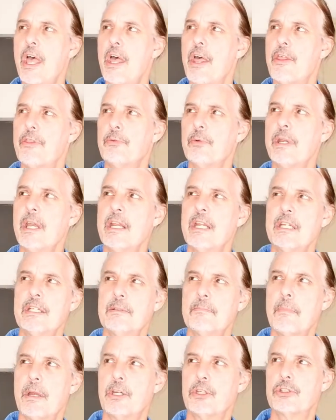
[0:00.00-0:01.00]
3, I need to
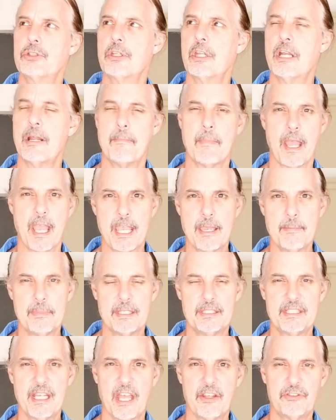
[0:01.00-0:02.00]
make sure that my
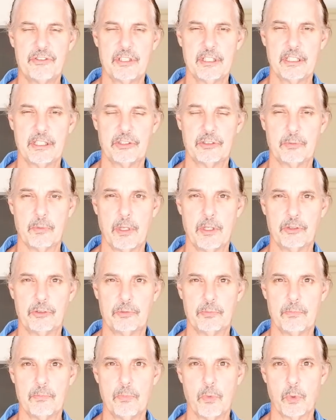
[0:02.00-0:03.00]
A/B testing
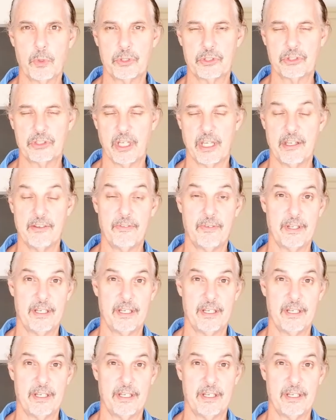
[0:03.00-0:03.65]
is more safe,